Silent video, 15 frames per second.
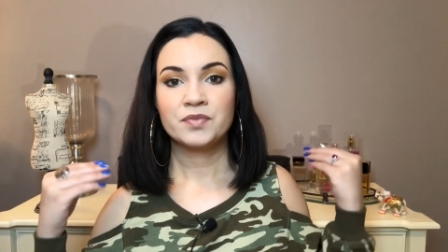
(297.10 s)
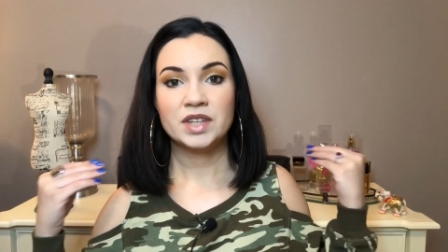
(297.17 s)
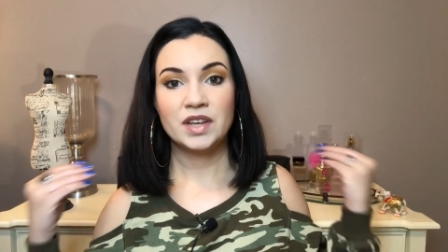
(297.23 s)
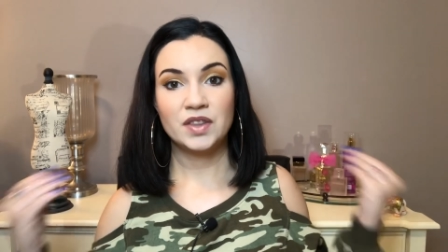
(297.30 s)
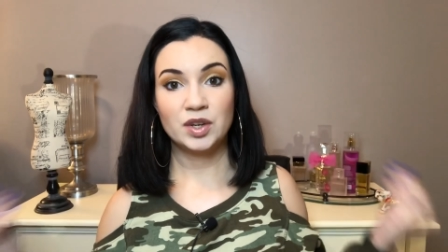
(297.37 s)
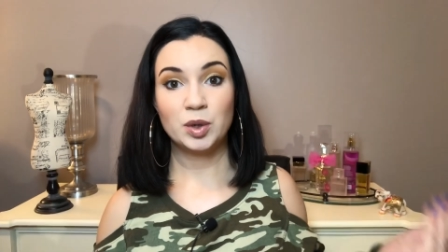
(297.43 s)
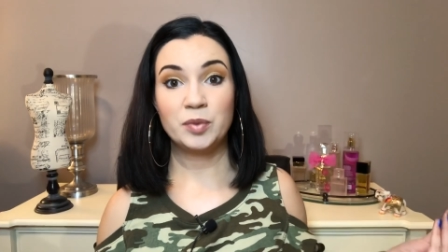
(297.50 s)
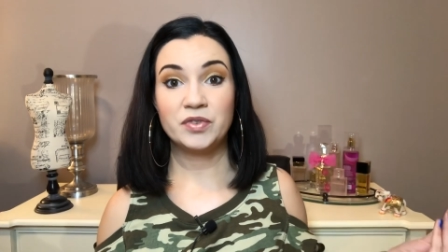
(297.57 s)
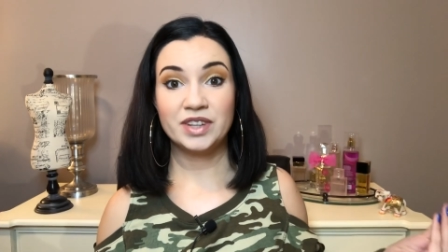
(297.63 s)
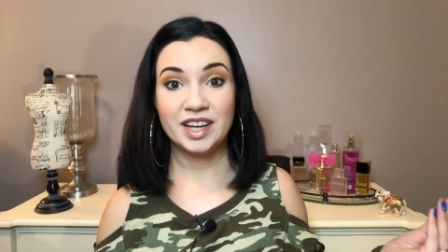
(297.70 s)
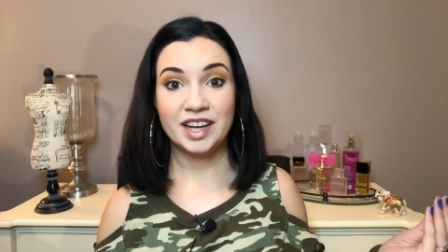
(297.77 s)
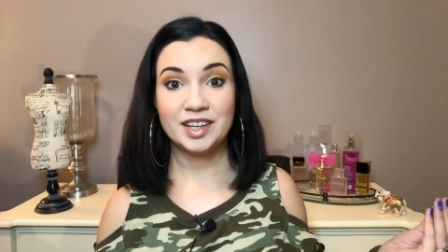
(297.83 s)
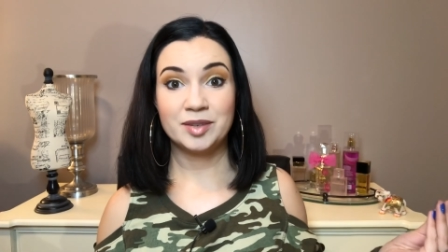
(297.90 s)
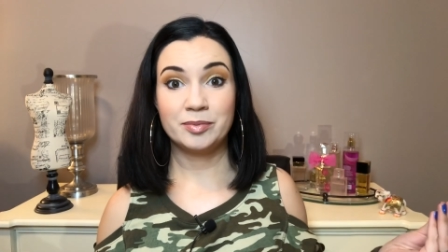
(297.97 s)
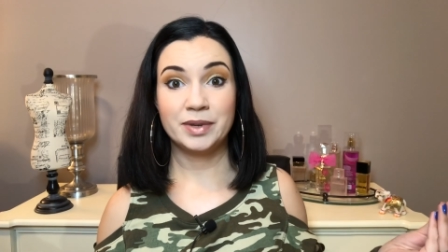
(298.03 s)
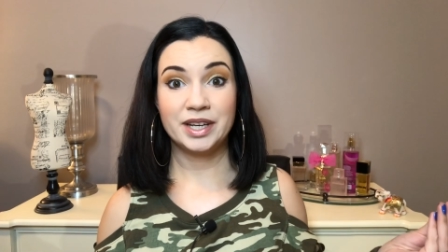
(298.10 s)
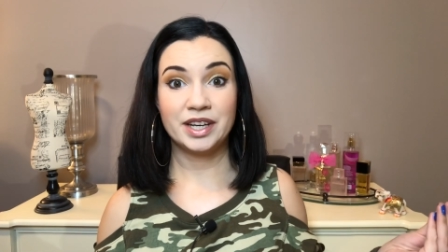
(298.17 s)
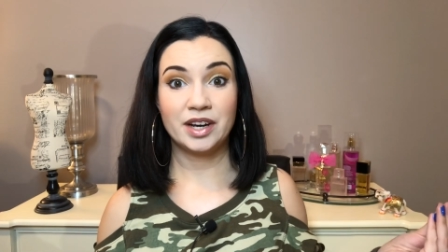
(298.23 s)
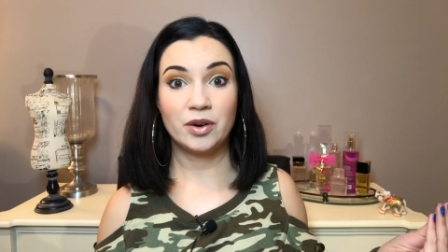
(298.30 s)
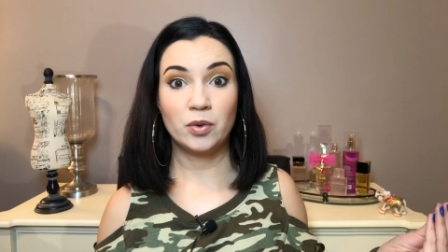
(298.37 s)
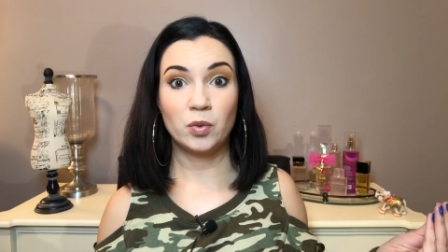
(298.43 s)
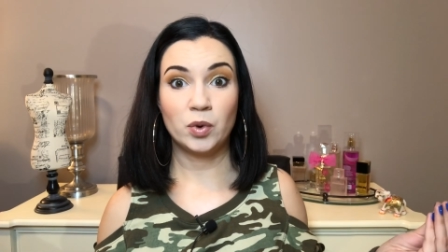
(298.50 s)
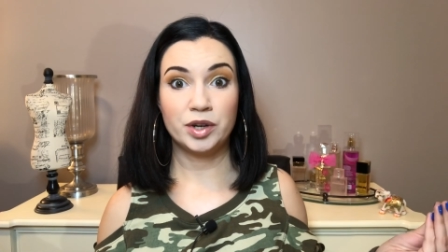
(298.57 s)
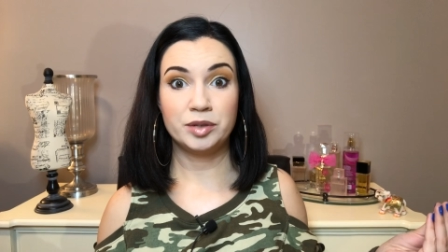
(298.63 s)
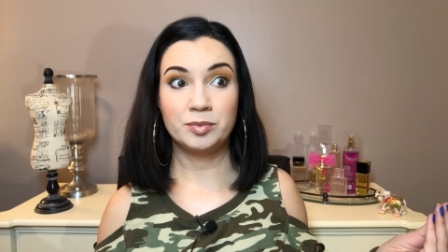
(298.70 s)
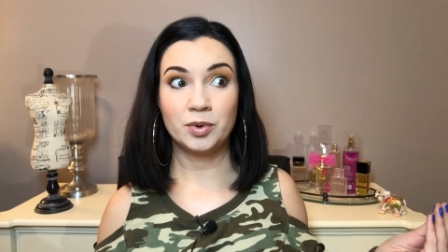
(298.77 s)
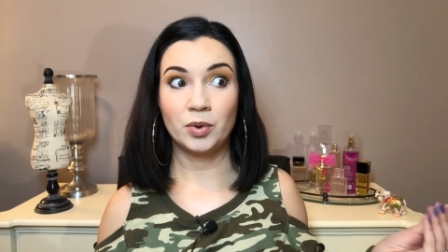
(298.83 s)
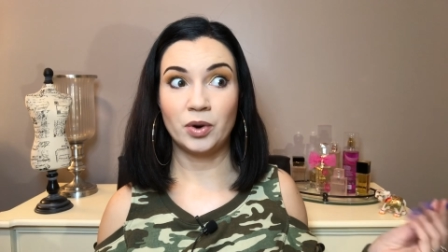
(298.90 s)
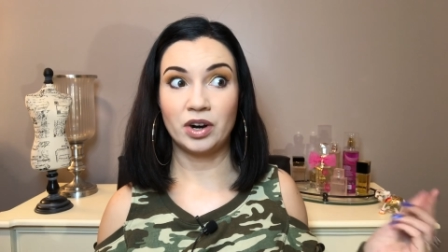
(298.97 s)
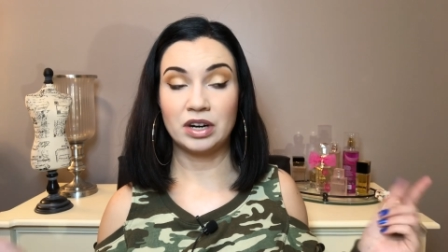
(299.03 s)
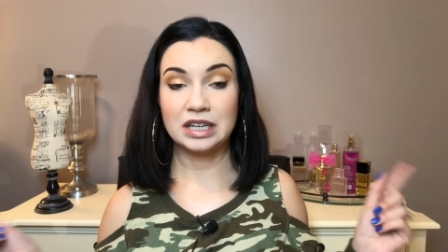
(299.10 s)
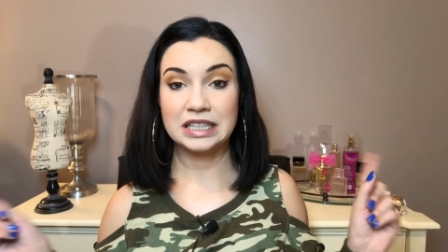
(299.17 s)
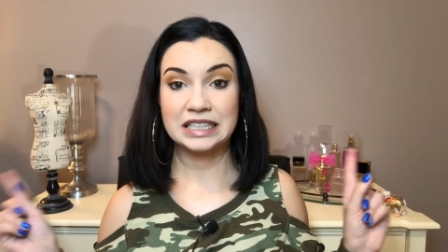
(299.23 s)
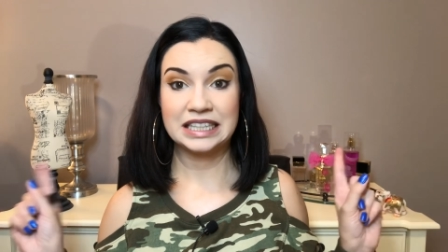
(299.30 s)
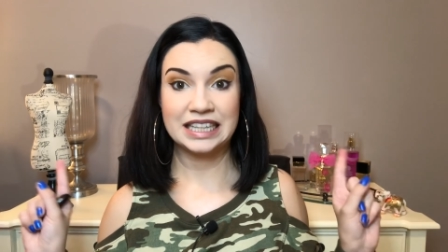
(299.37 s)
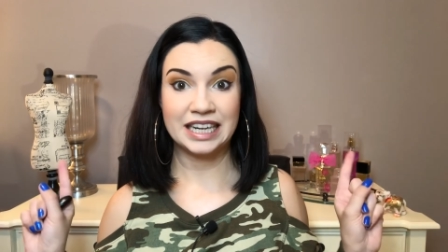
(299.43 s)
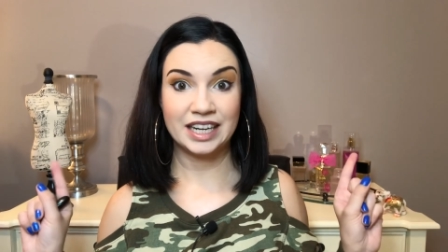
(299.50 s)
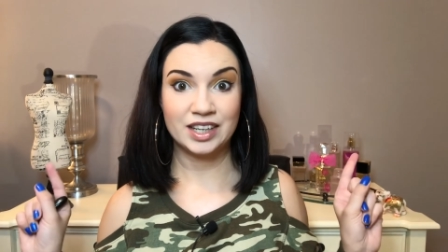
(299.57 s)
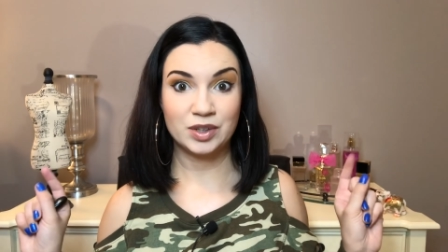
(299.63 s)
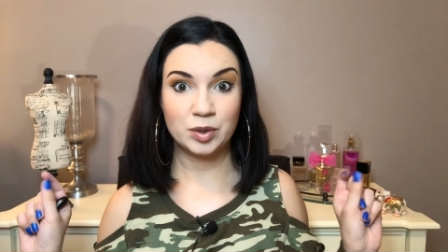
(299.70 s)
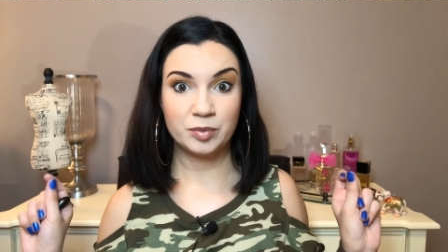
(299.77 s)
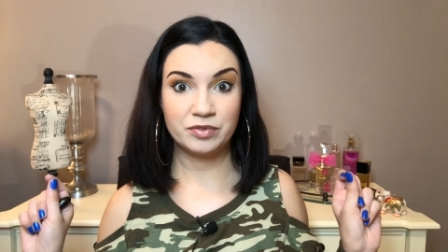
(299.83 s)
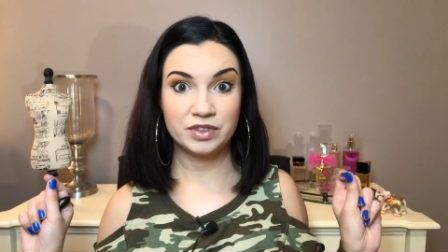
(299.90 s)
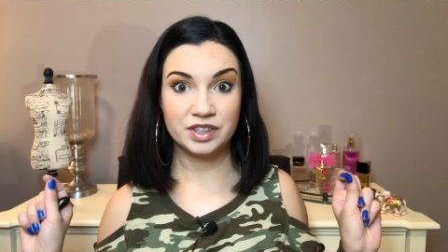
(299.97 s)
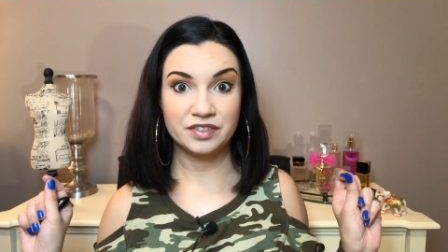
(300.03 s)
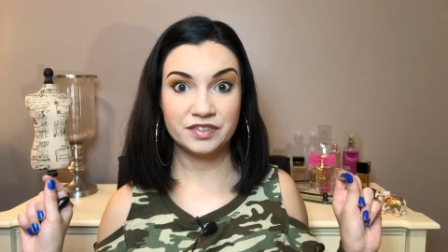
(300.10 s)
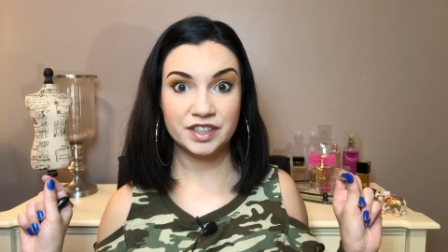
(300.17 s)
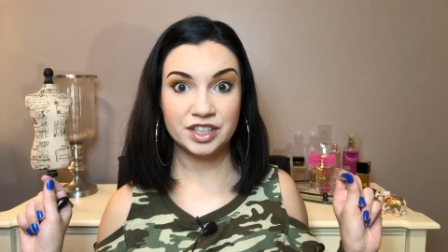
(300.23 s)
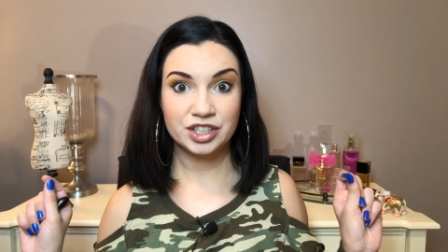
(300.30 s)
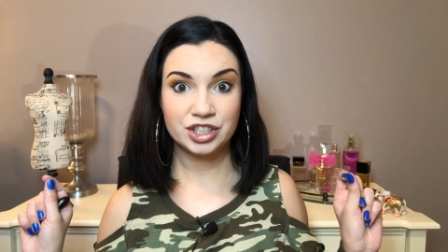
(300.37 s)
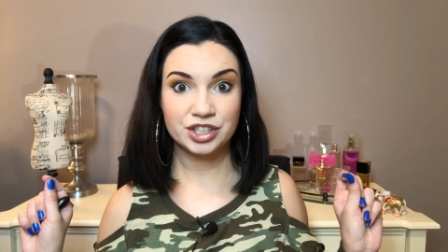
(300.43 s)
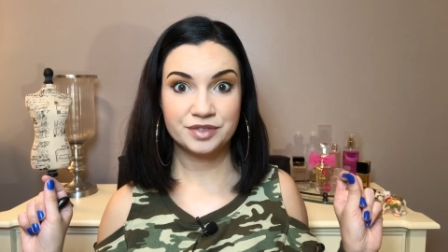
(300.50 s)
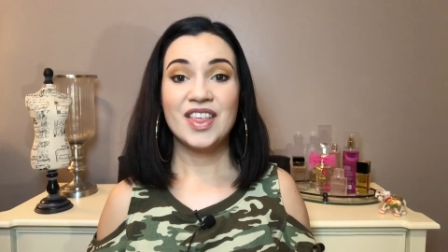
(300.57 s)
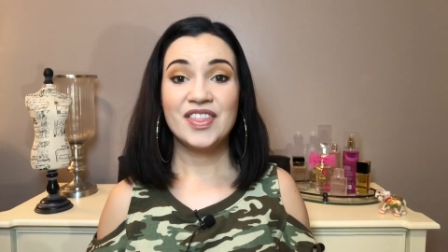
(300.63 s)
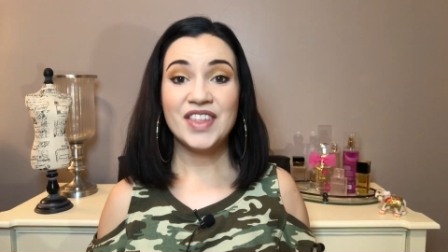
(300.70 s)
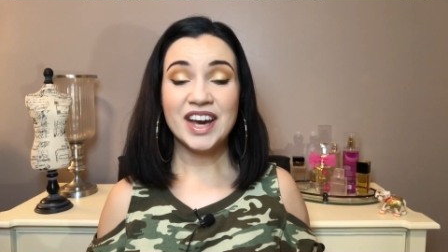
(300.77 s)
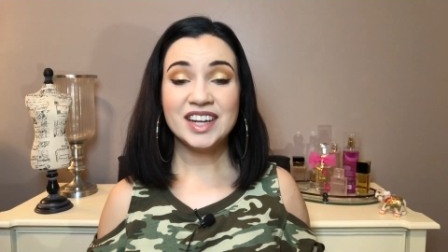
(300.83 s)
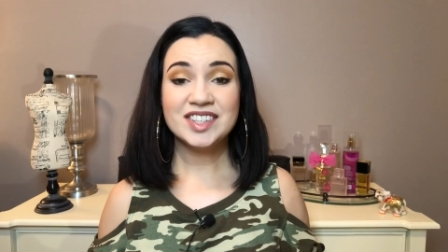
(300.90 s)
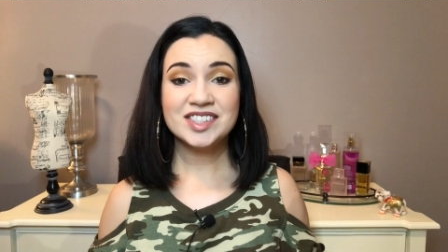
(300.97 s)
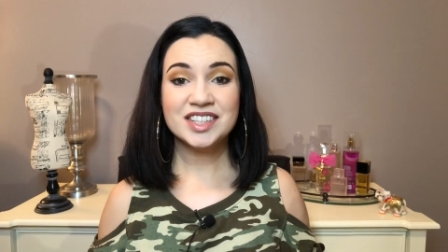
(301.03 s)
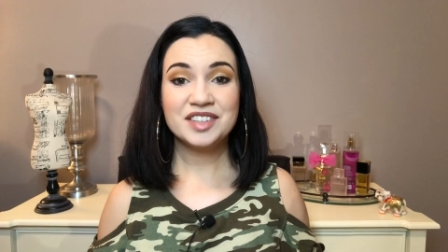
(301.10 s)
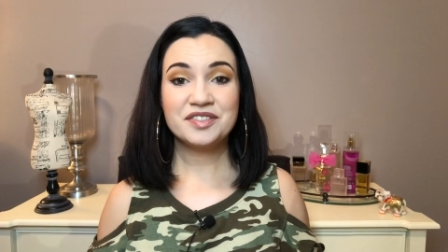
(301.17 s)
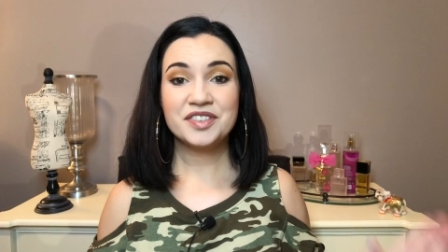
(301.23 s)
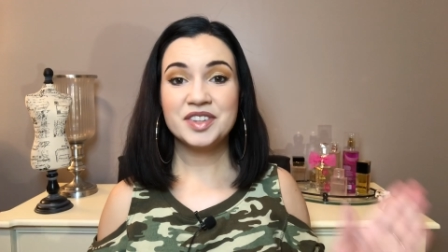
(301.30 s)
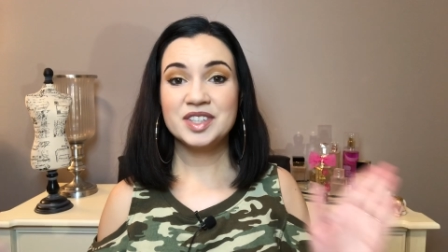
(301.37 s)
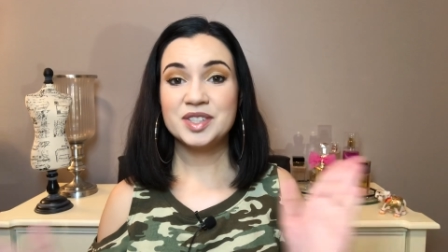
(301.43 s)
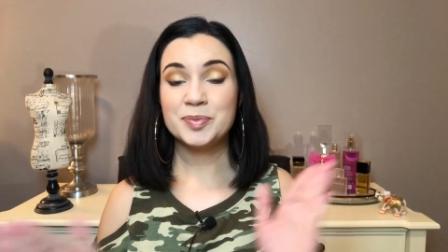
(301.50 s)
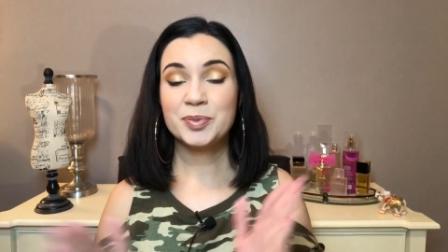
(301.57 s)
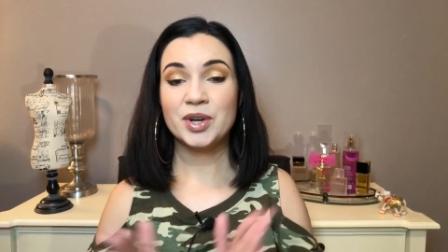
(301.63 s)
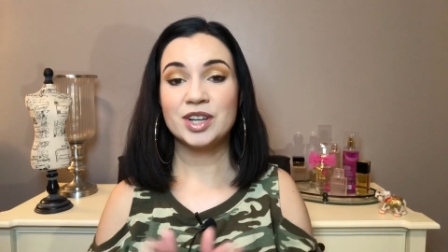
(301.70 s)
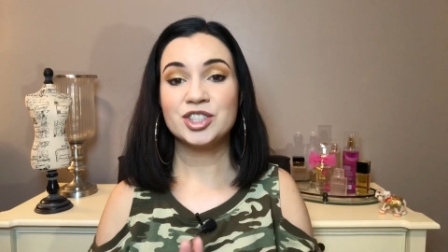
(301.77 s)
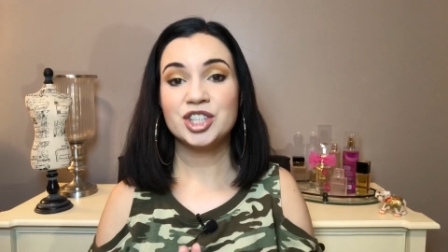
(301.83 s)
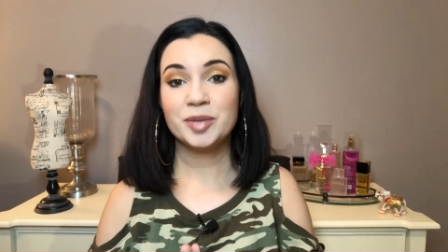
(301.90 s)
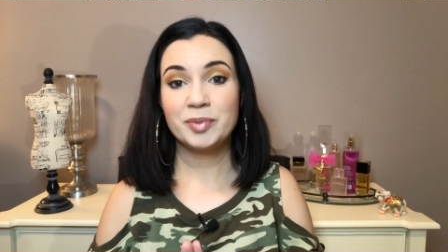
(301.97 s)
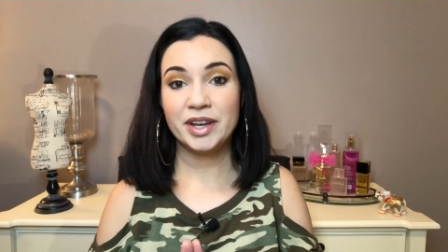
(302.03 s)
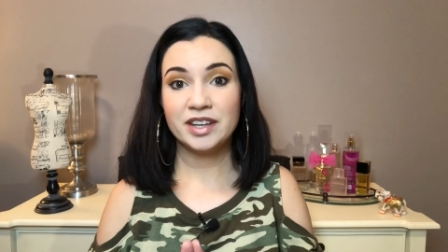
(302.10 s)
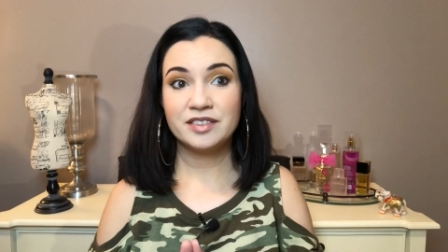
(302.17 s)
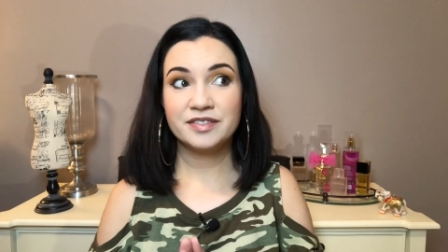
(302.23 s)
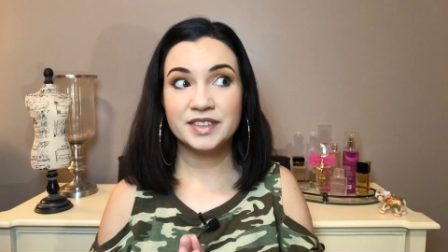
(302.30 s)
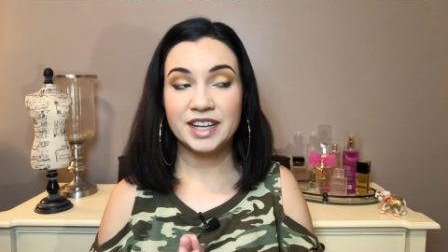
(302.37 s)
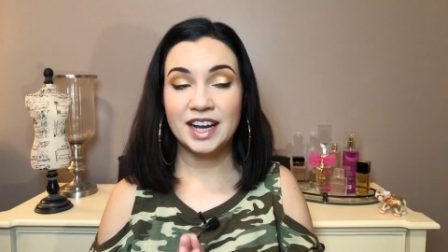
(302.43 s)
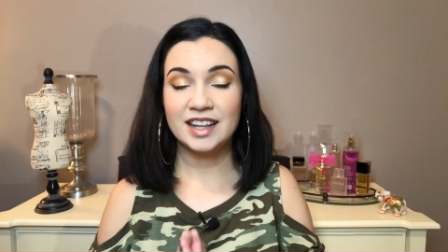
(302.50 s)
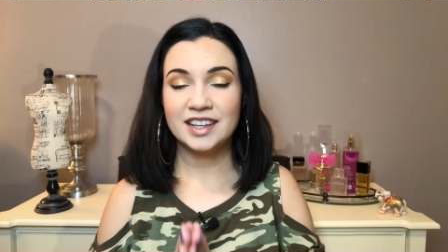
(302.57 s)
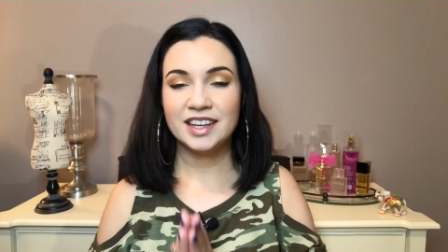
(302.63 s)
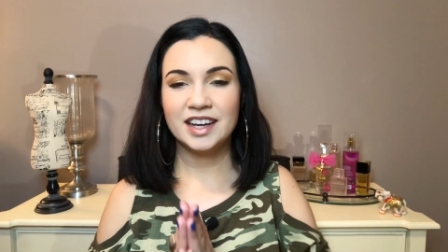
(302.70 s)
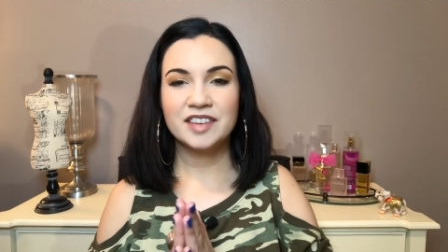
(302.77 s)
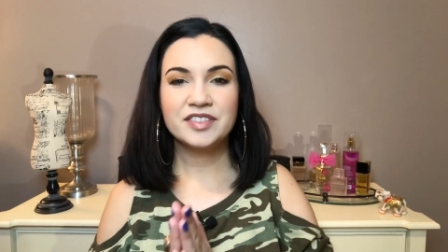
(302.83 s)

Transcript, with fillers: And then hopefully I can pick out one more that I can hopefully finish. That is it for this Project Pan finale.